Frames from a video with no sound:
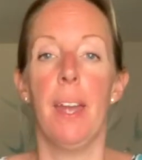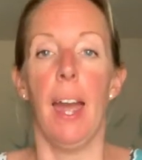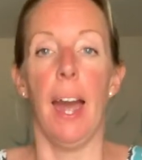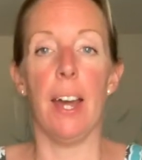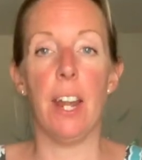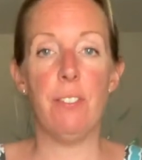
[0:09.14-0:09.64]

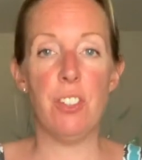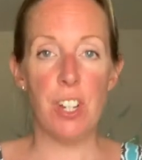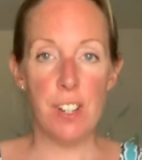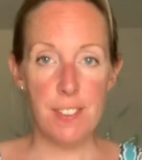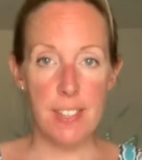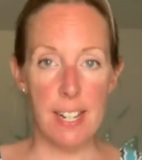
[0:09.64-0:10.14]
and I've
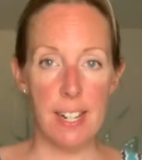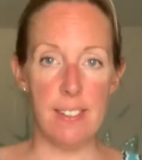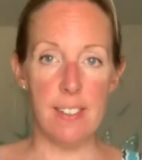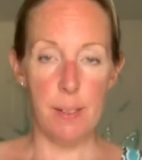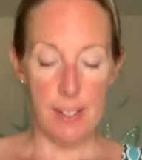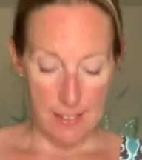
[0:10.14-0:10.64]
adjusted it
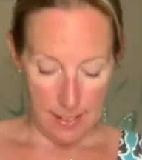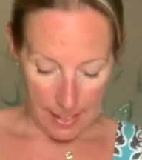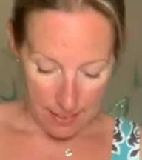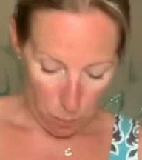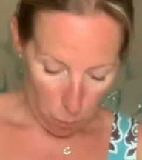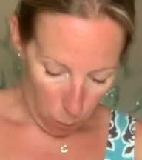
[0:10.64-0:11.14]
so it's
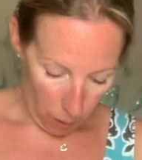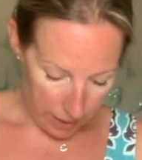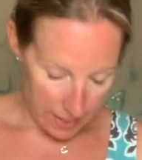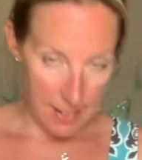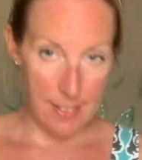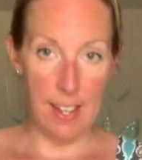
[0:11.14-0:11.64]
in the
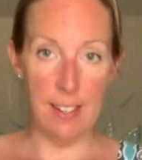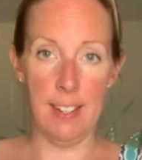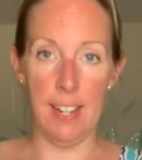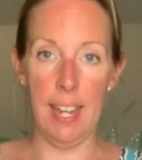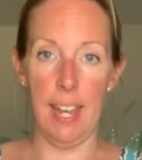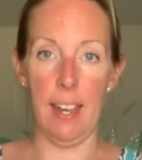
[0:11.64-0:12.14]
wider
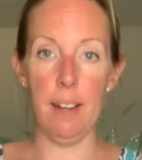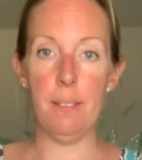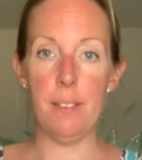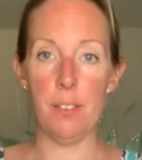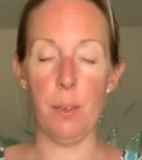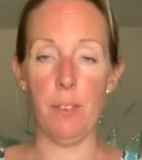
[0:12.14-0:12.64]
setting here.
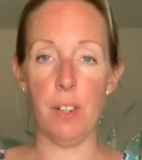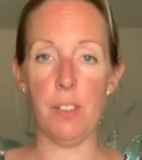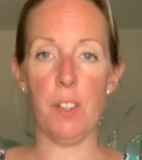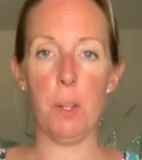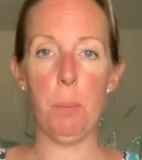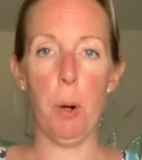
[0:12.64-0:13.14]
So I've
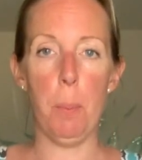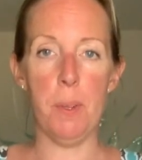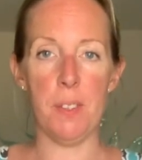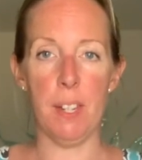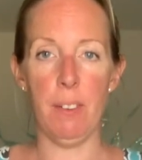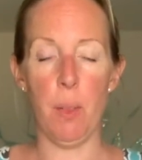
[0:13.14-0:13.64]
undone the
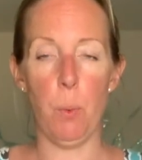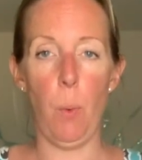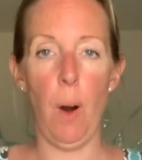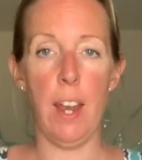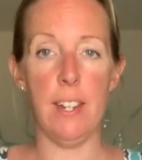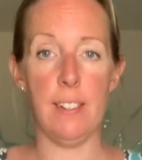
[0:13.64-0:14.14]
poppers and they're in the
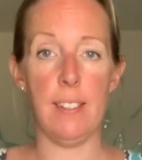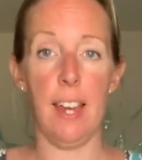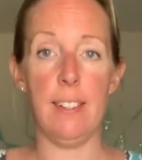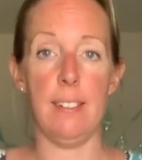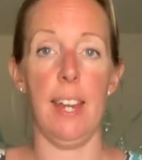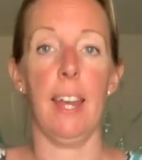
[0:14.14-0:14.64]
wider
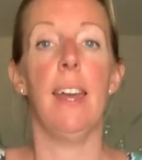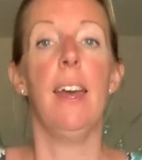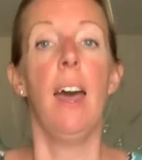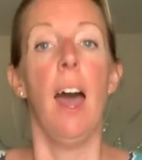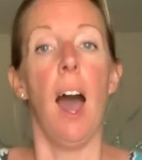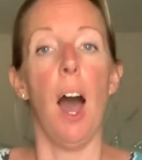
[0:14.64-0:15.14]
setting.
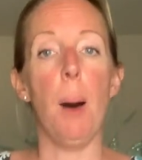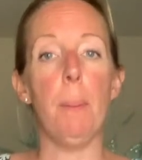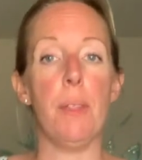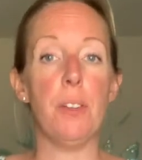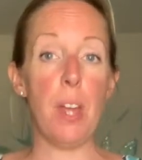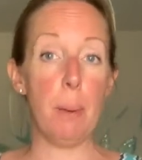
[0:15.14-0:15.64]

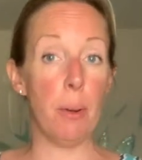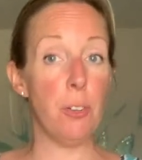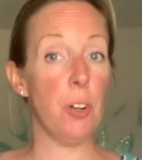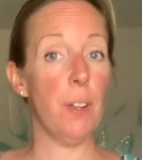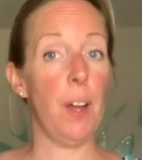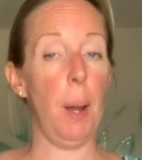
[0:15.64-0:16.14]
The demo
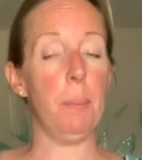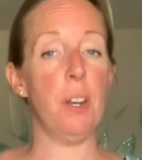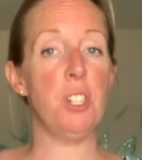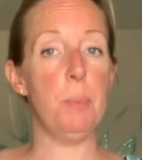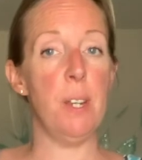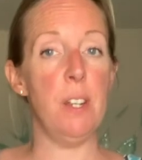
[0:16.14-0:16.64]
doll that I'm
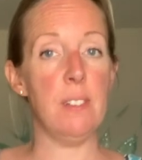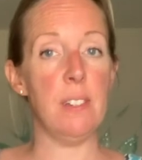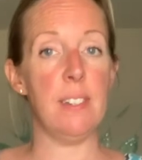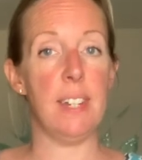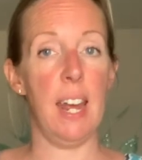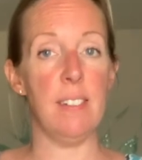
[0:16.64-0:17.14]
going to be using
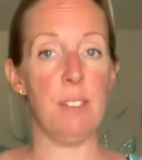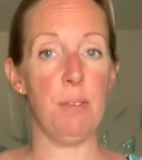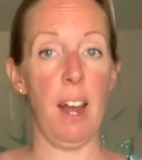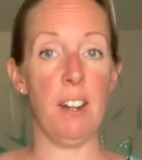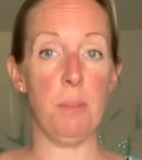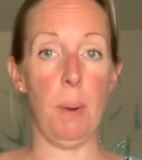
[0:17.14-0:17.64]
today is
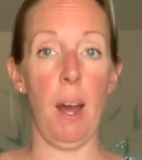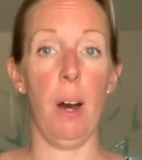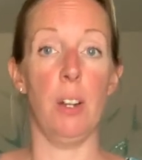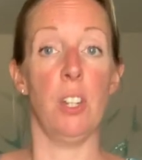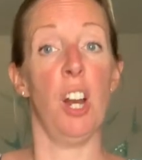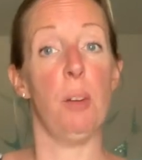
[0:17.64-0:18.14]
around
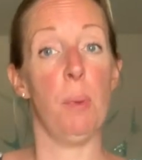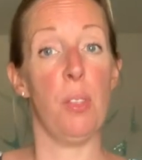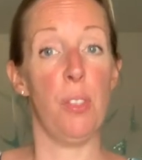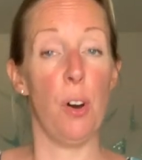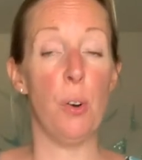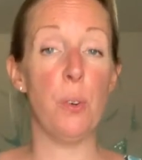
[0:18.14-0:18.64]
about 9
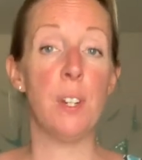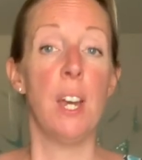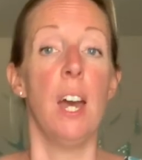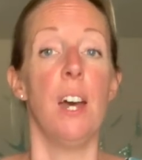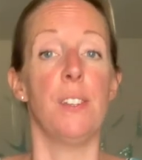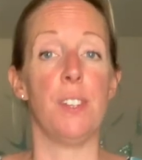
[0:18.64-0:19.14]
months old,
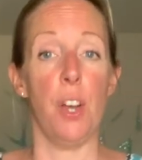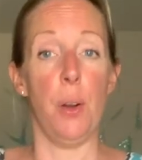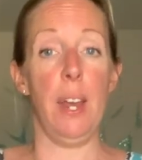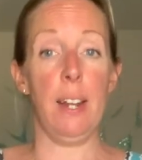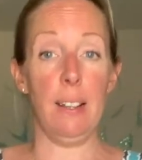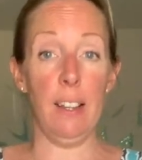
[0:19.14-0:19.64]
so
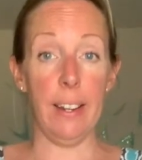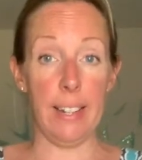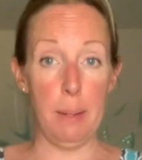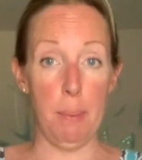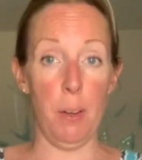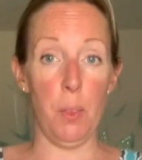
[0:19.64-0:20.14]
it'll
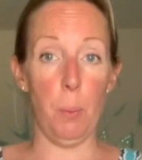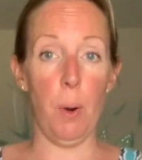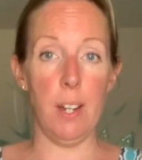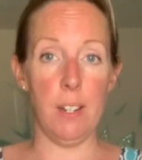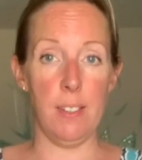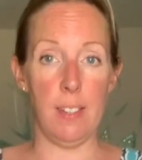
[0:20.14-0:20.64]
likely be on the
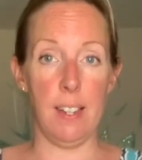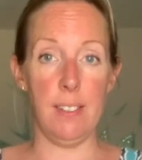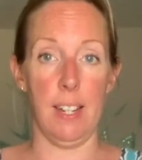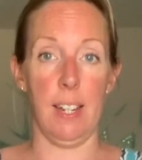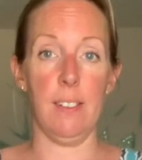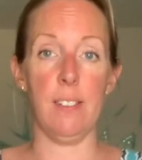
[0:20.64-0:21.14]
wider
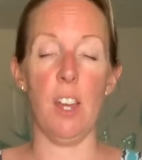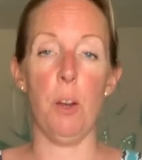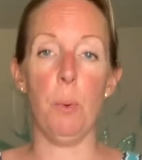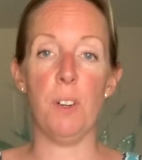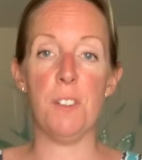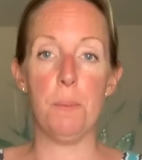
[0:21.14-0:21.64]
setting. So
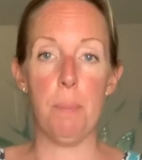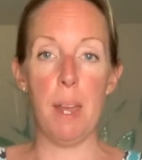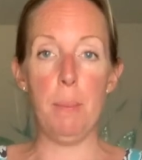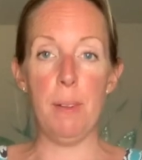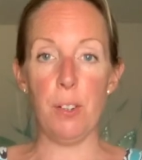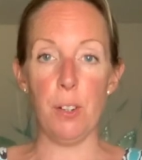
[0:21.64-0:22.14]
once
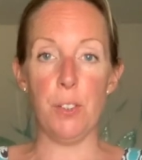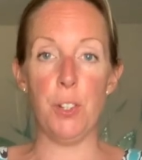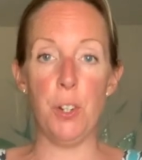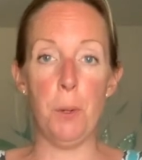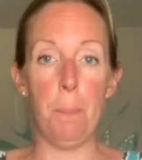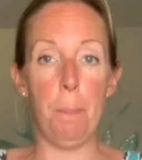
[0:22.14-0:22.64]
baby's got
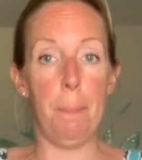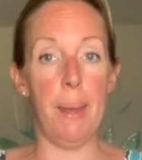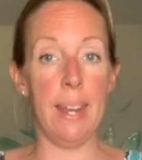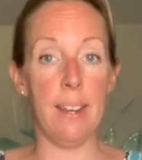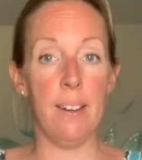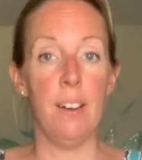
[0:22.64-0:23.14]
too
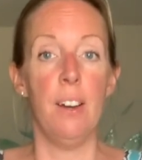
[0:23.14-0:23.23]
big